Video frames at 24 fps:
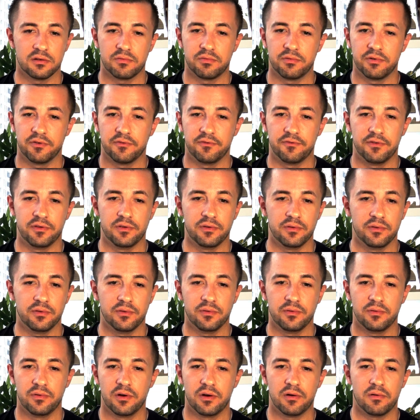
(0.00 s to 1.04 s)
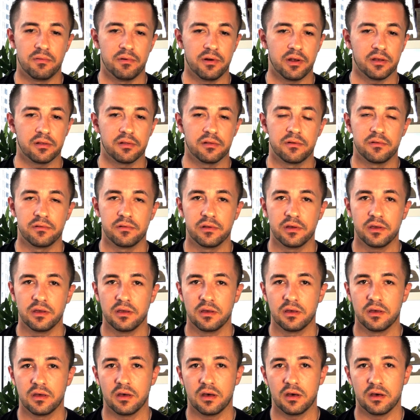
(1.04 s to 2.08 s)
Review
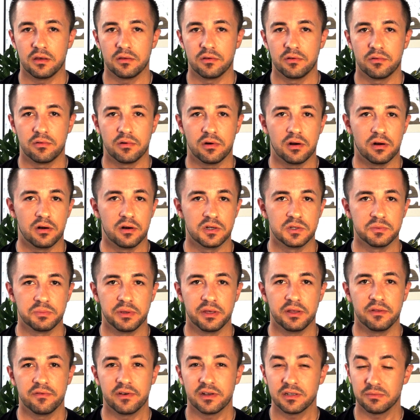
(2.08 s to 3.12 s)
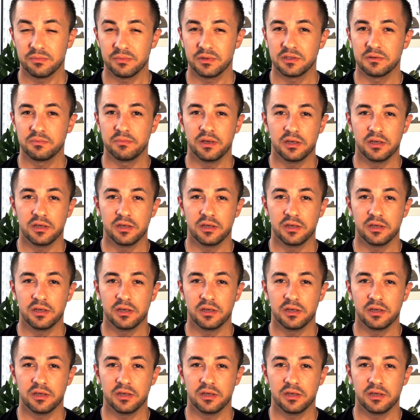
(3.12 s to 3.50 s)
regularly uh, your RSP investments.